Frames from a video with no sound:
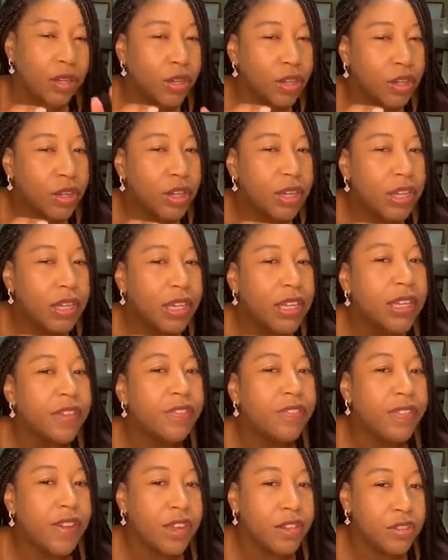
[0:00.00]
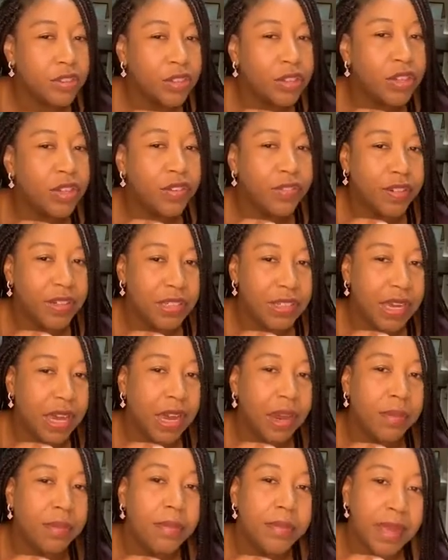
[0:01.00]
could eventually over
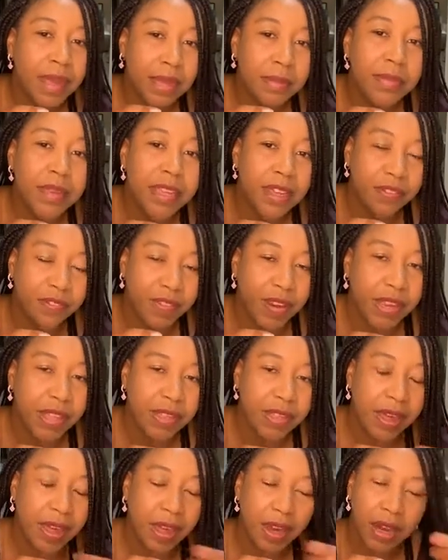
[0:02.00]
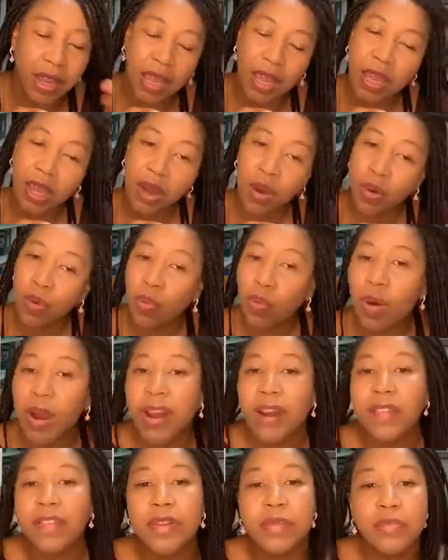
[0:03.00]
time maybe affect that.
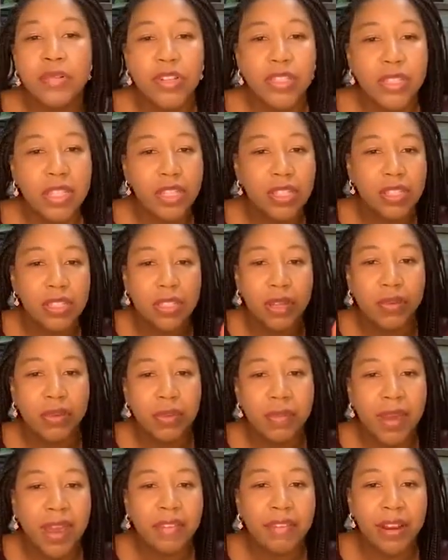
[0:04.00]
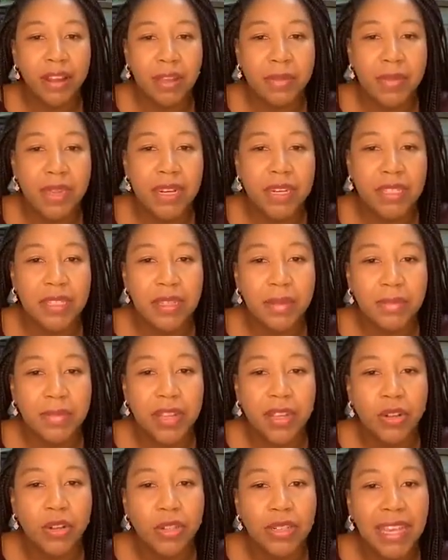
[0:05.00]
One of the procedures that we might recommend is
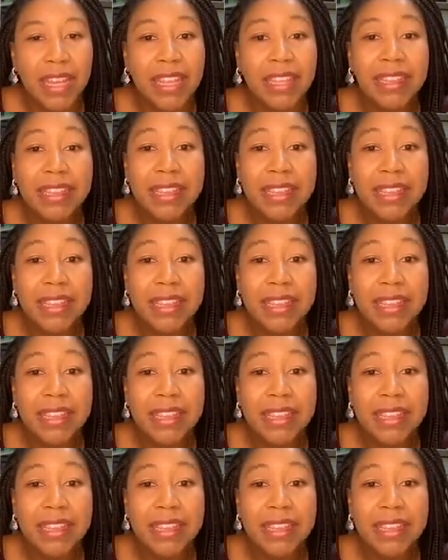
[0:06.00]
something called a